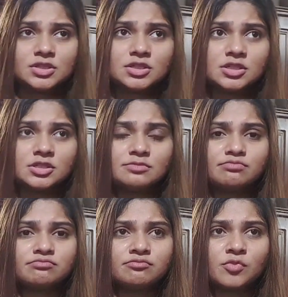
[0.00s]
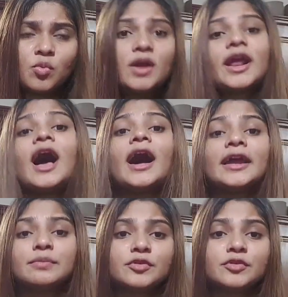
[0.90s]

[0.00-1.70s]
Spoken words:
was what I